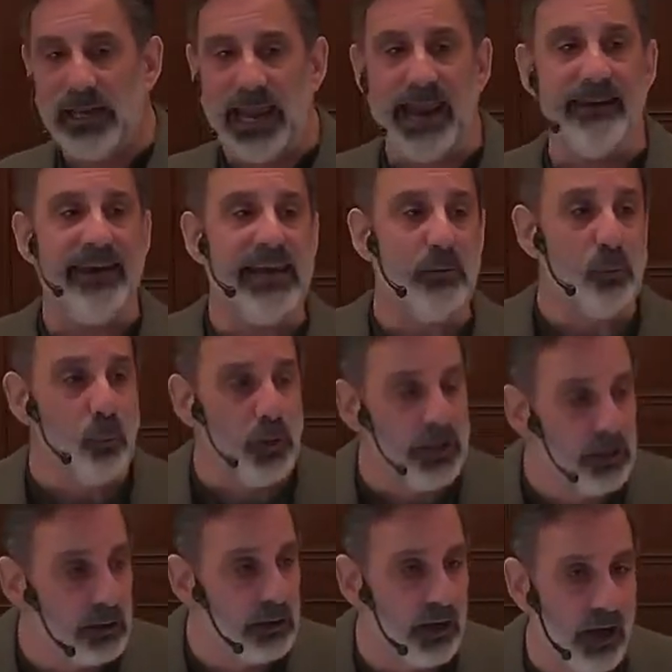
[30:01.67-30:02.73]
And he
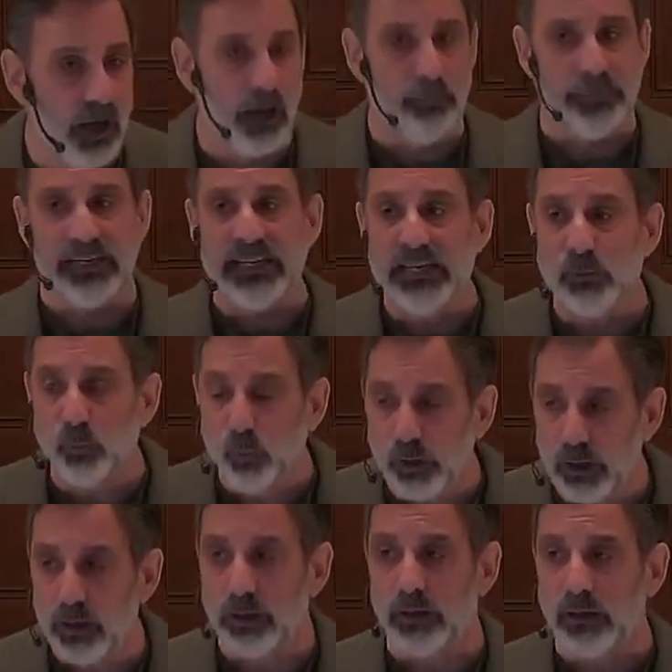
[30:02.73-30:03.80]
will come and he
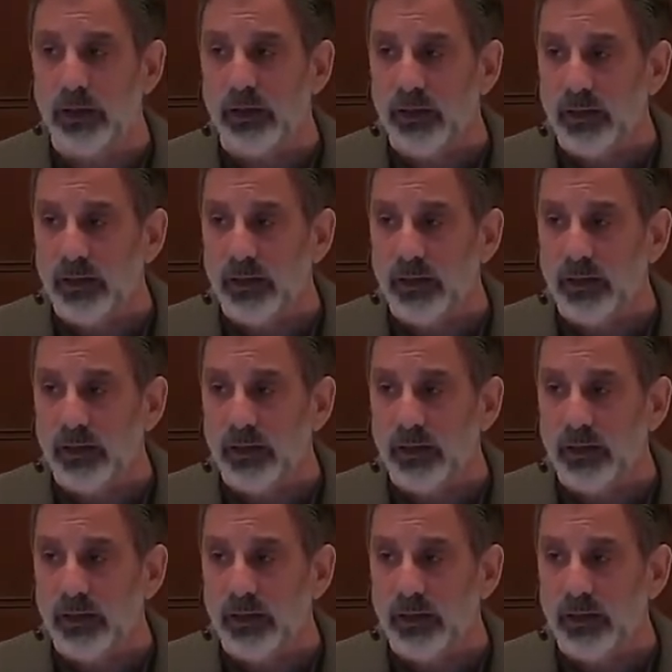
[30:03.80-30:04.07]
will